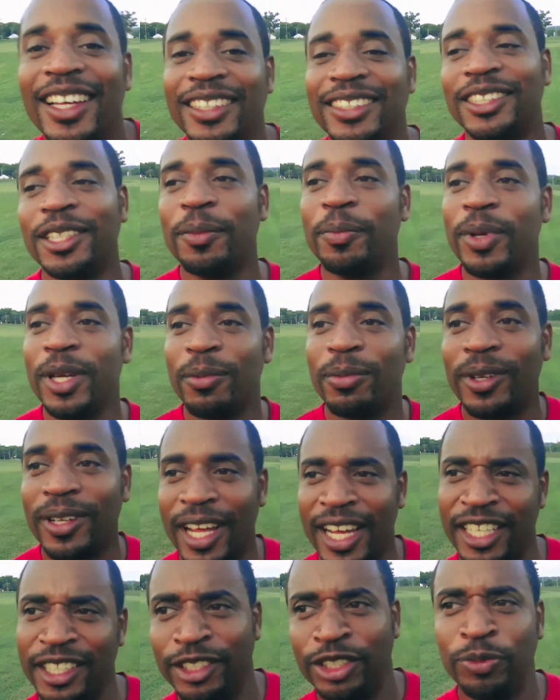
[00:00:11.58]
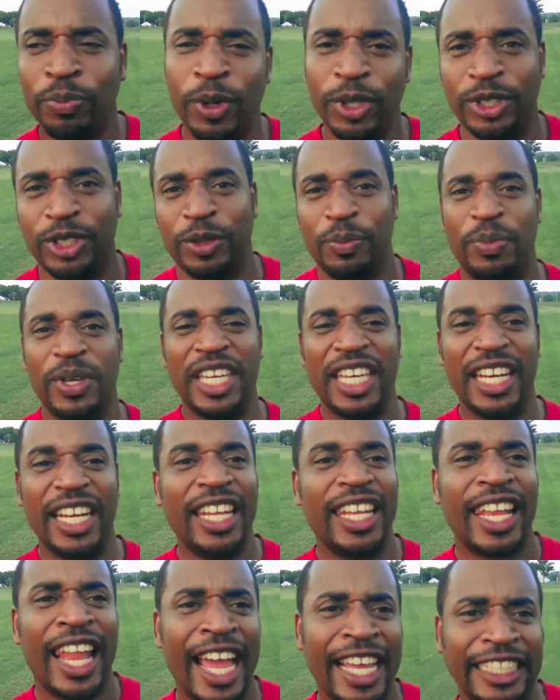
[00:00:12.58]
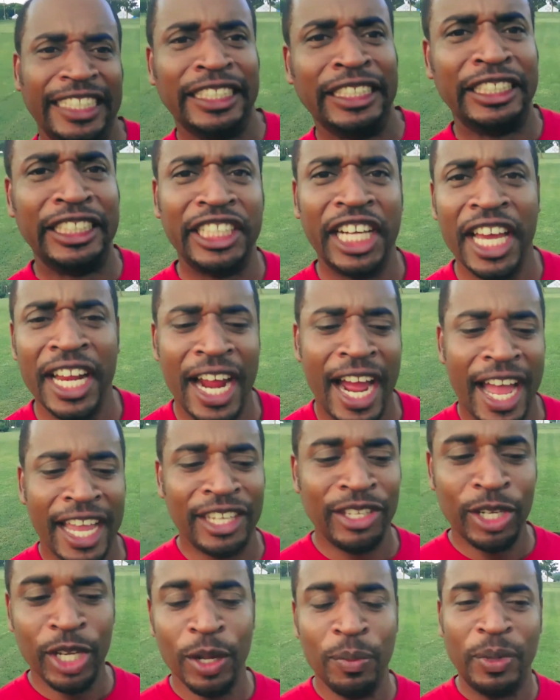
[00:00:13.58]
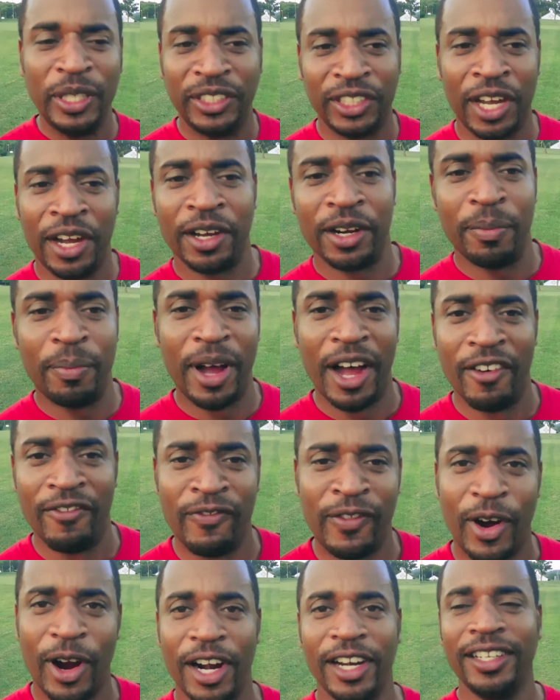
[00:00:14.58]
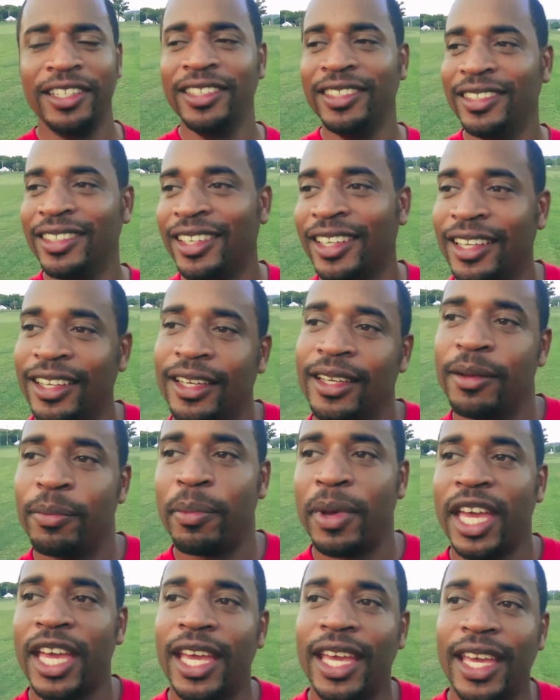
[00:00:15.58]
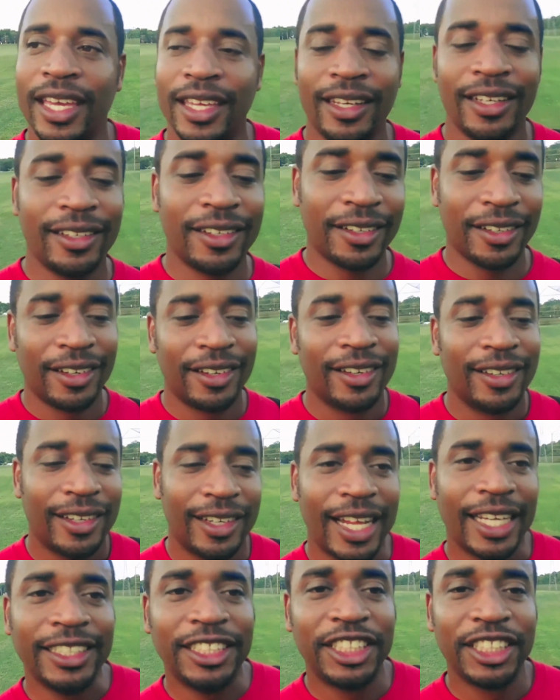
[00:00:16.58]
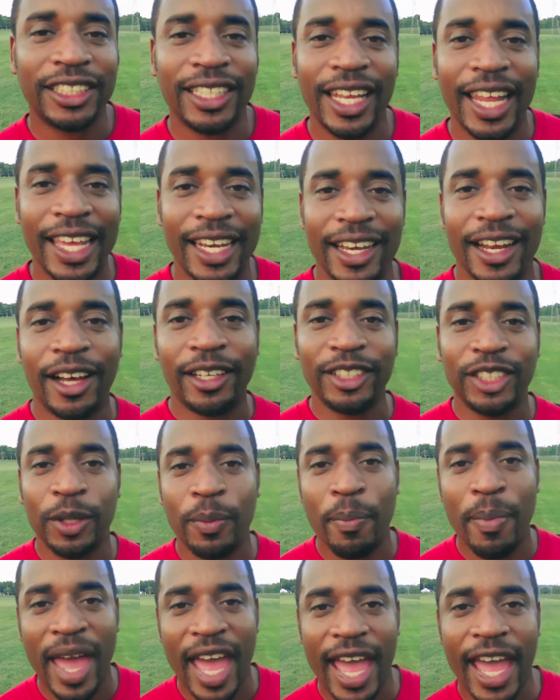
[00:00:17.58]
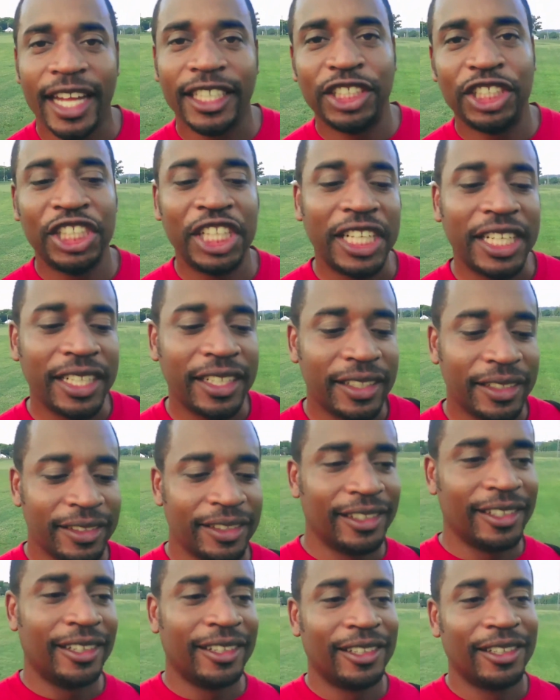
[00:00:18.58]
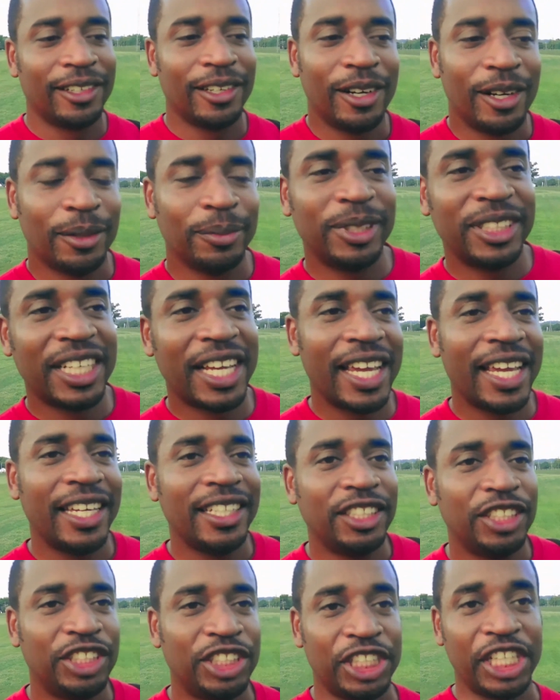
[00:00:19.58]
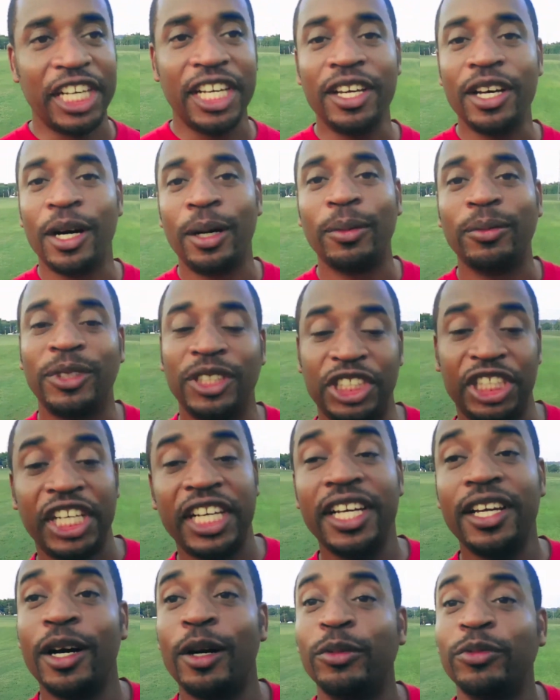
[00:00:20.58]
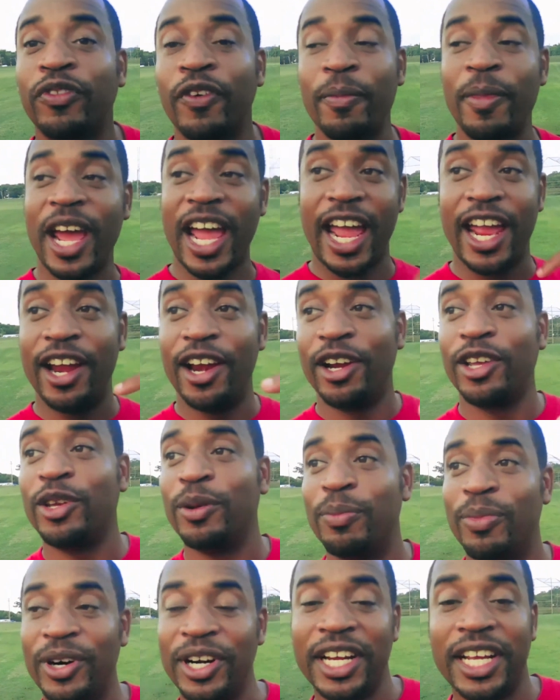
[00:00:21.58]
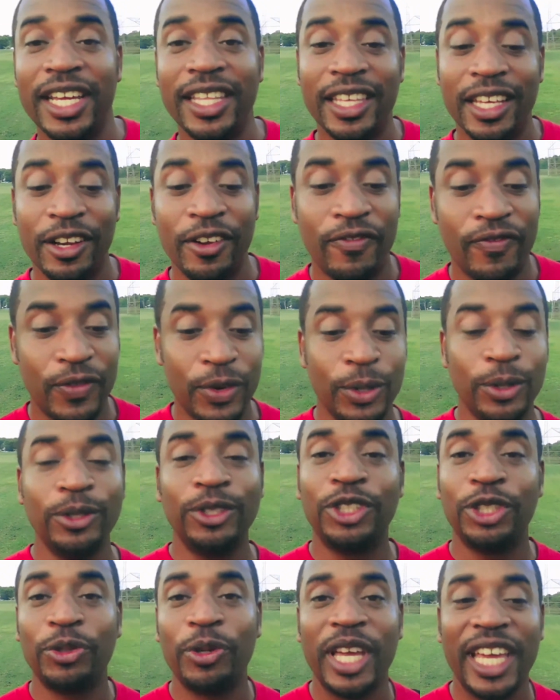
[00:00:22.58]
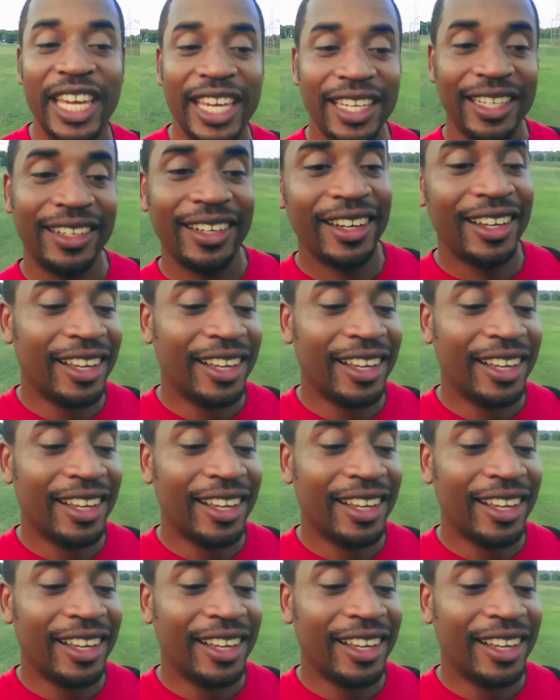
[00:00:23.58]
Some people like, you supposed to be an enlightened Jedi. You can't be talking about farting. Man, that's just letting out some bad chi. You know what I'm saying? Chi come from the air you breathe and the food you eat.